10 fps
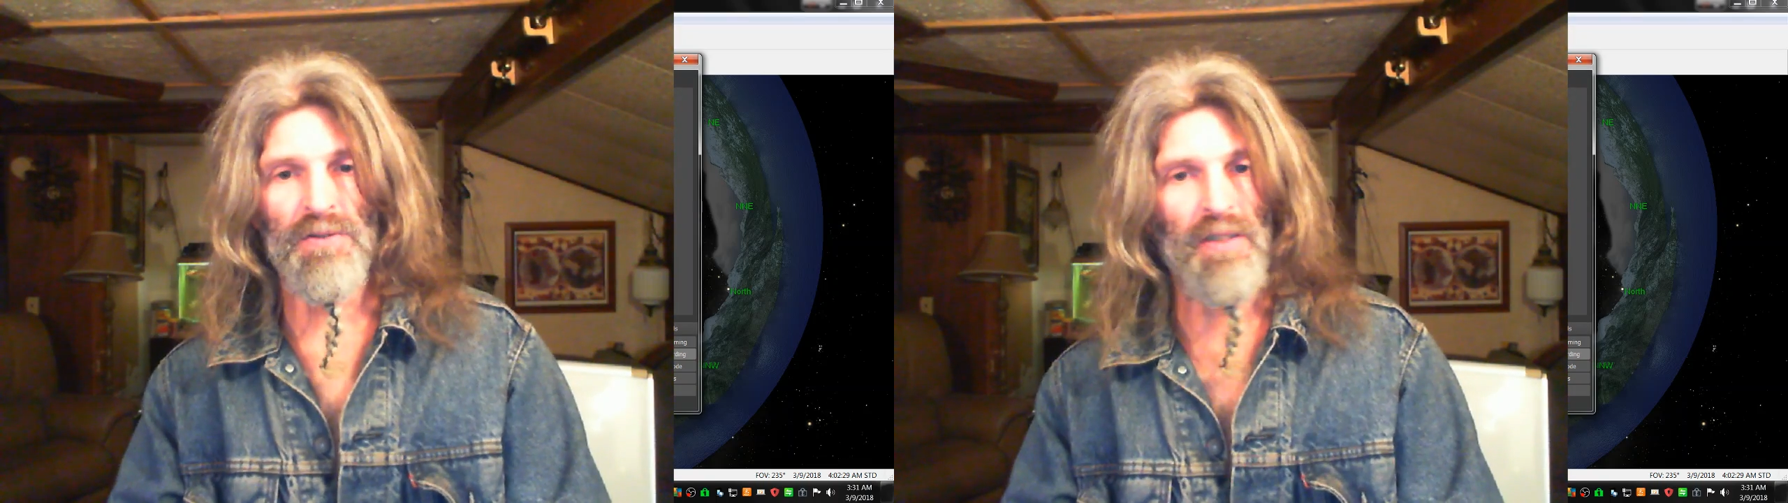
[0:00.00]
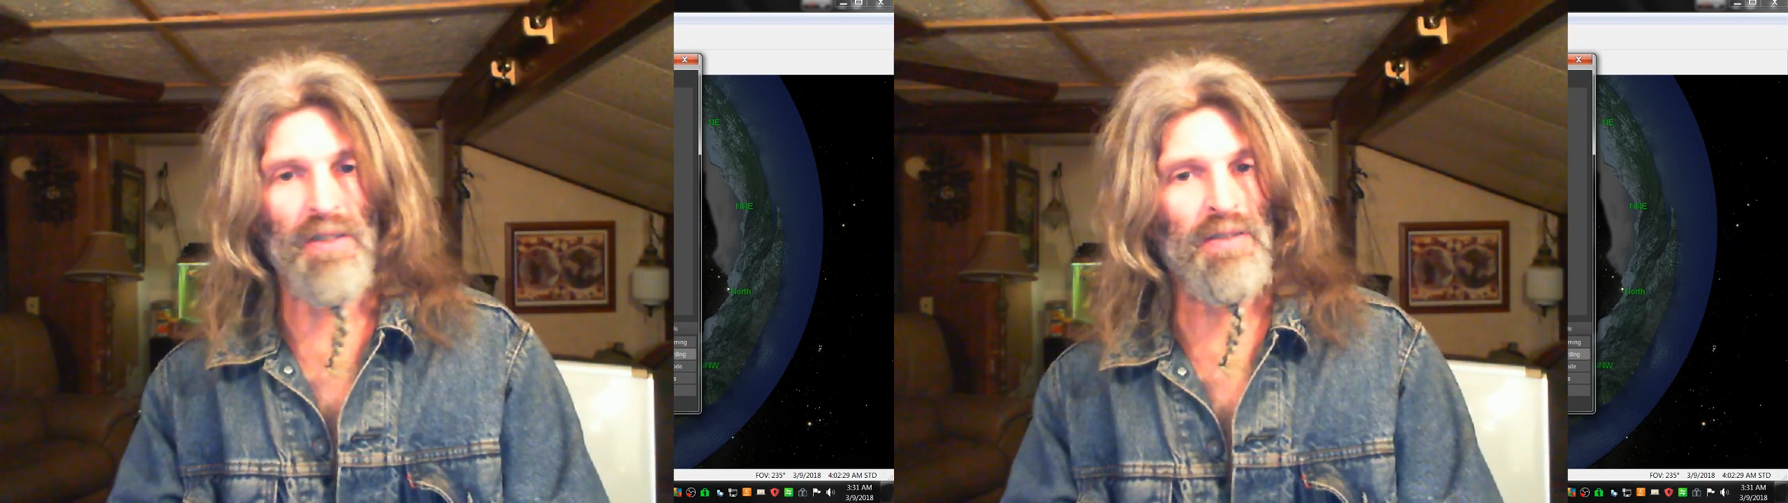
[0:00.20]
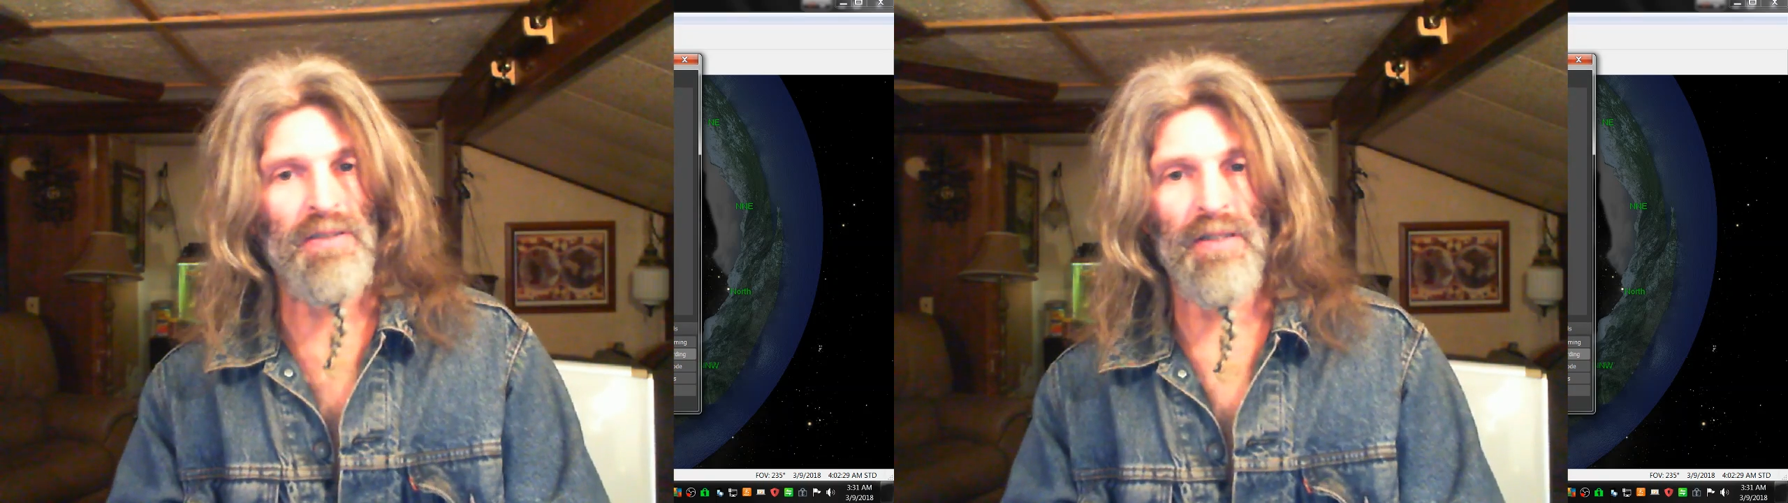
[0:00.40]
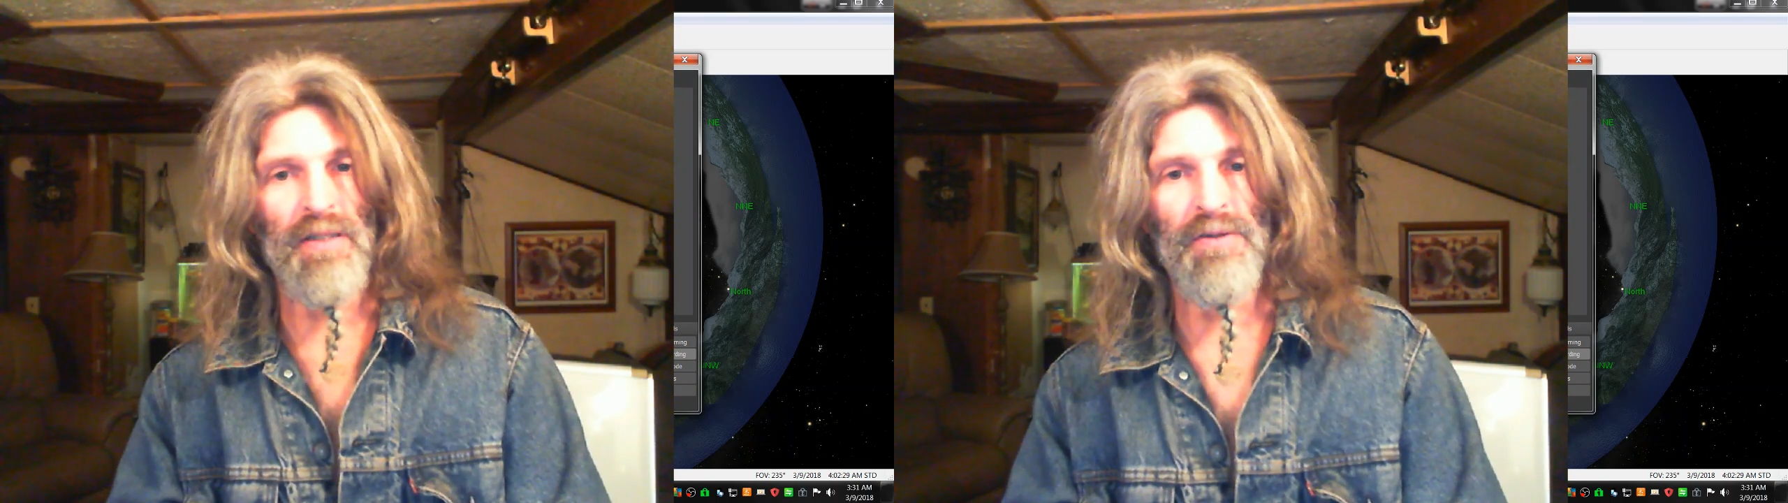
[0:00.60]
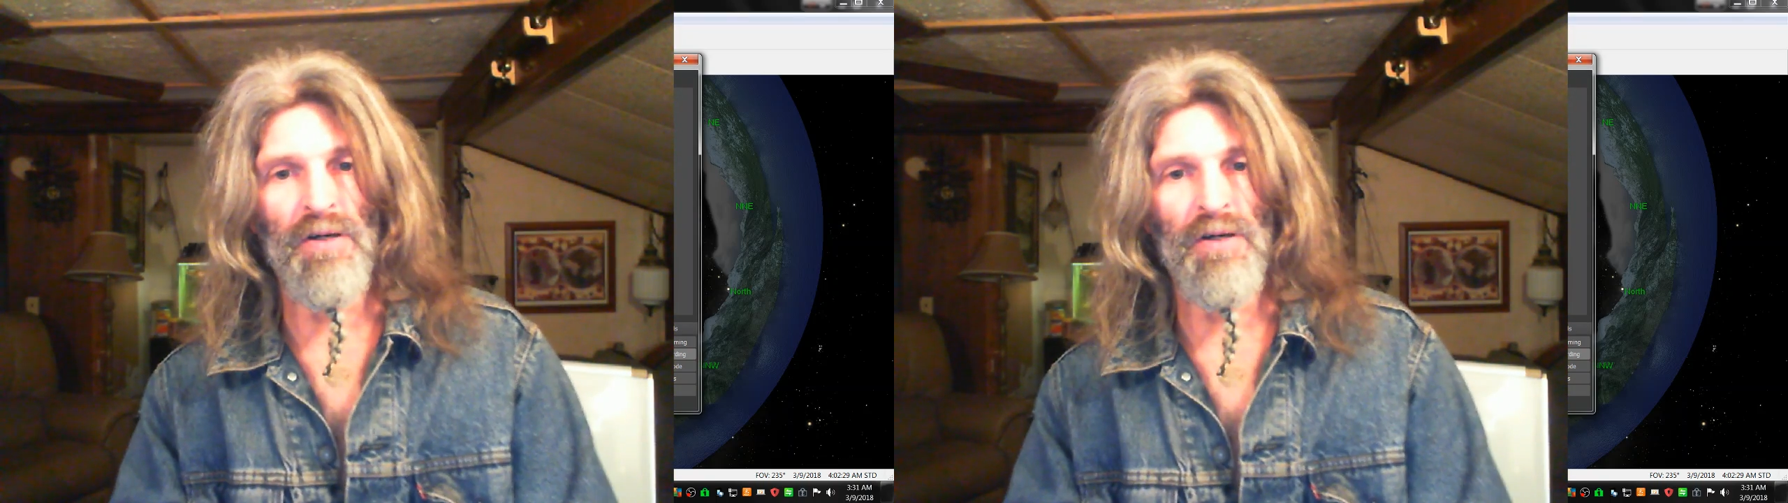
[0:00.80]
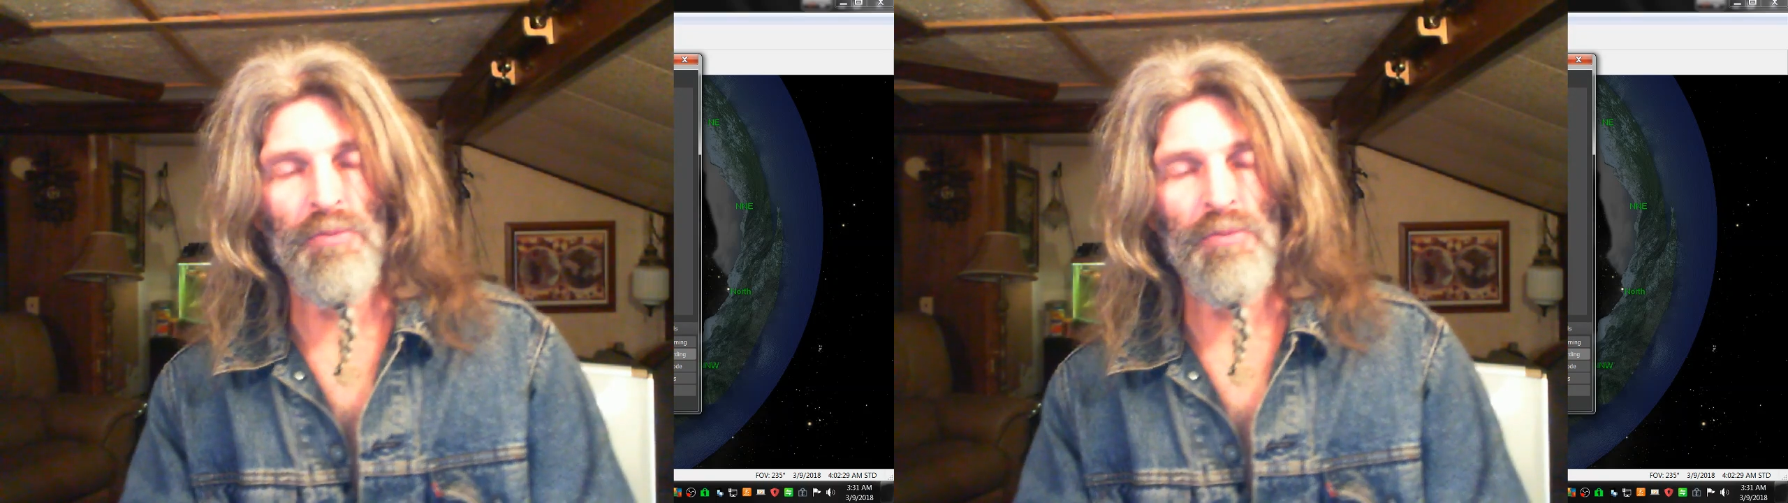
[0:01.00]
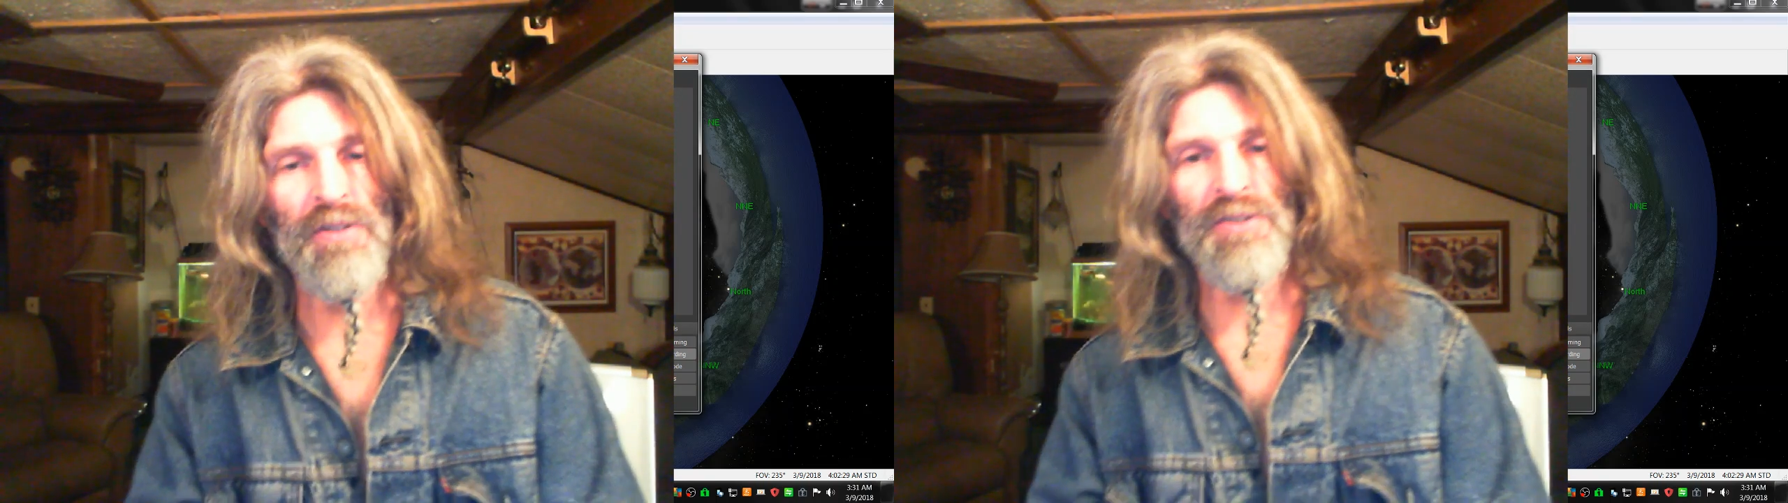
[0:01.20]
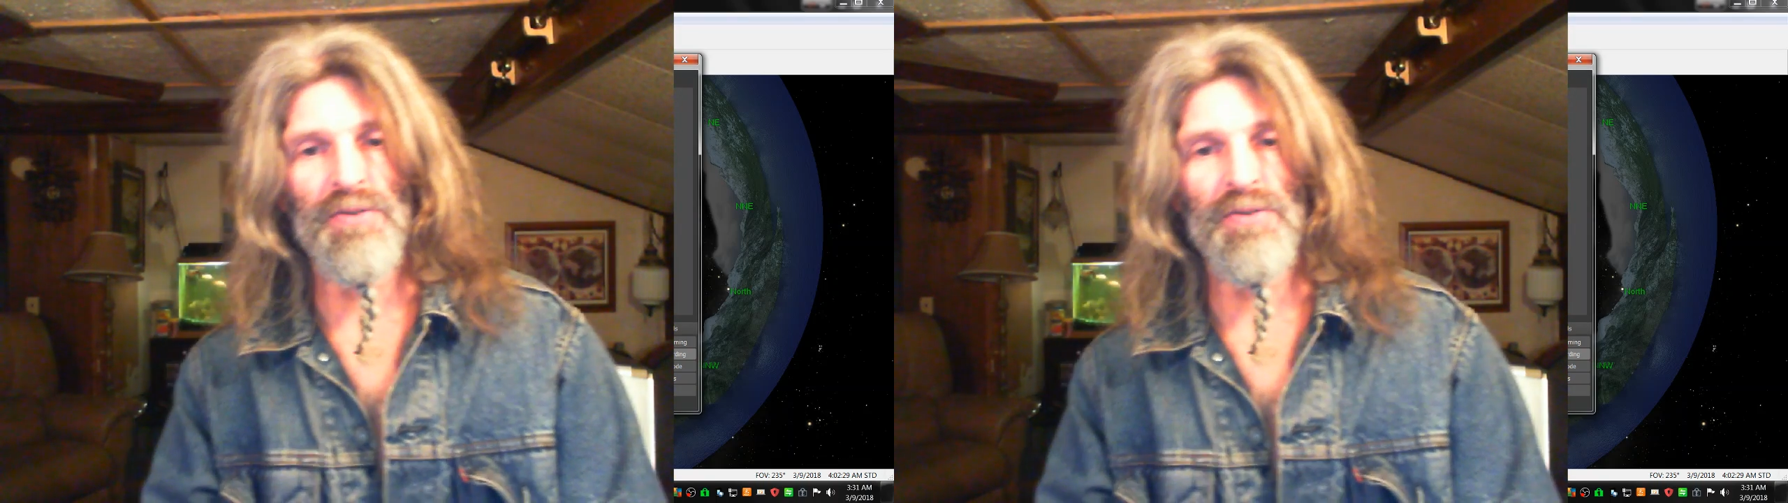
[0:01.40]
Like I said, there are no
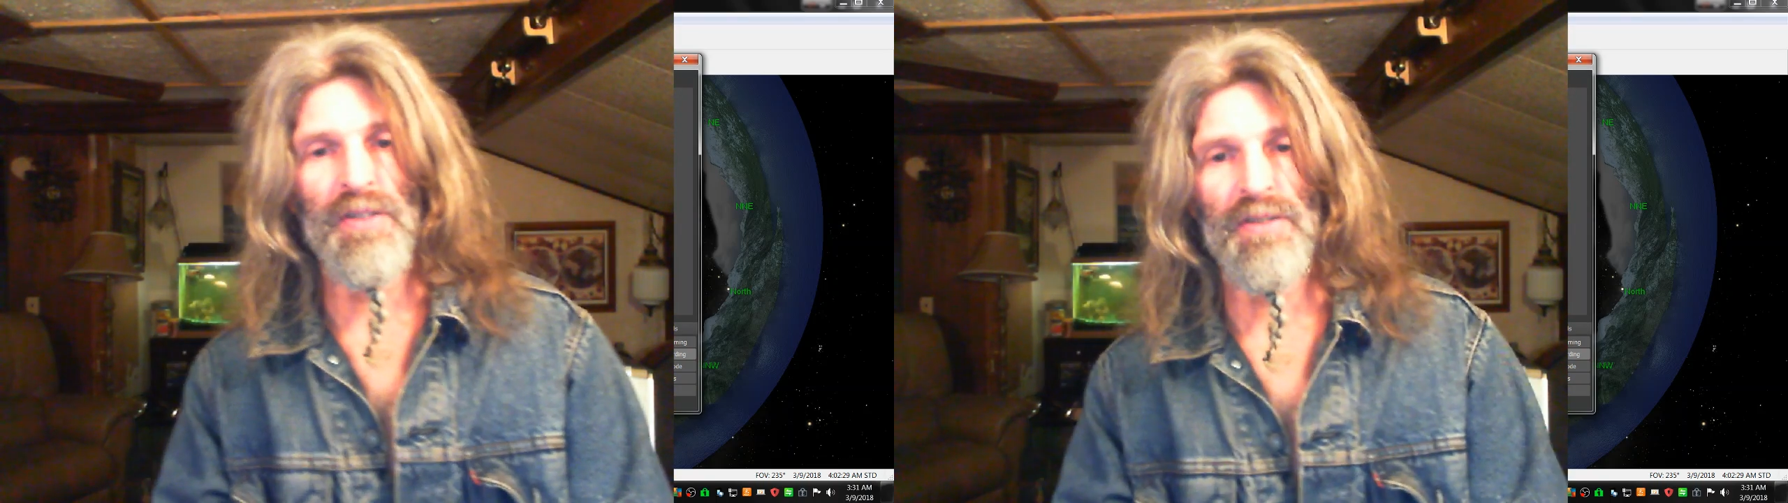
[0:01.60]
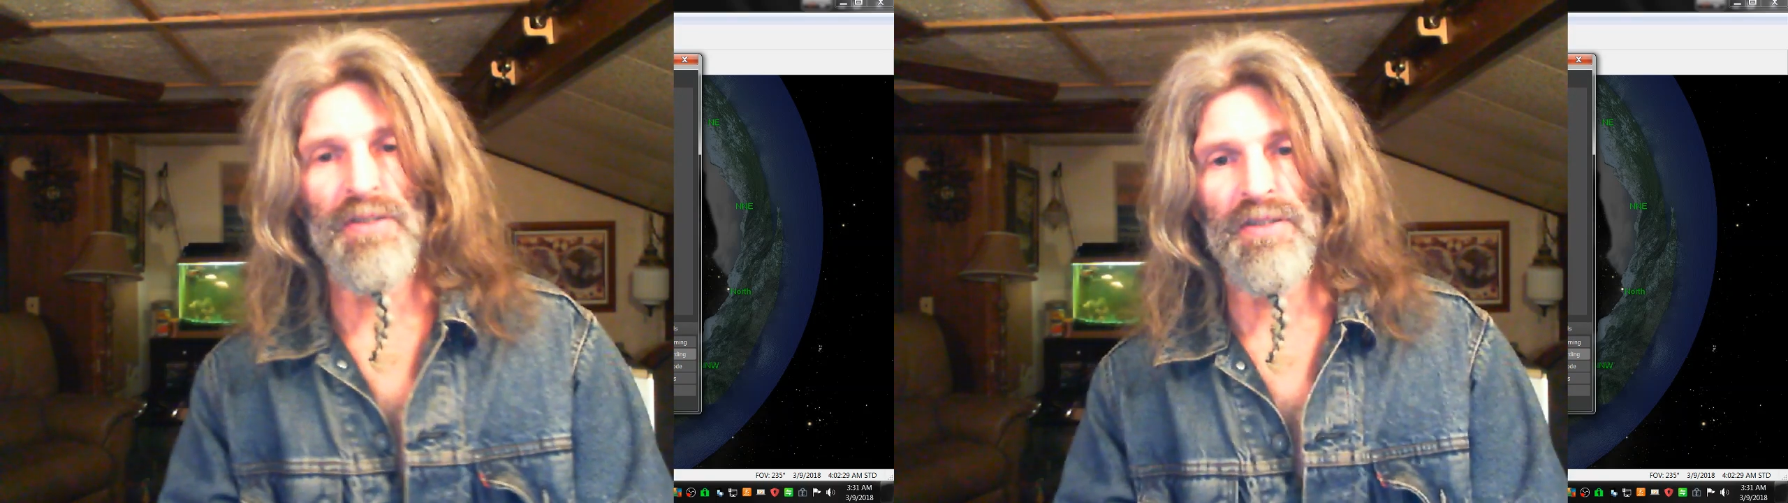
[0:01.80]
mysteries.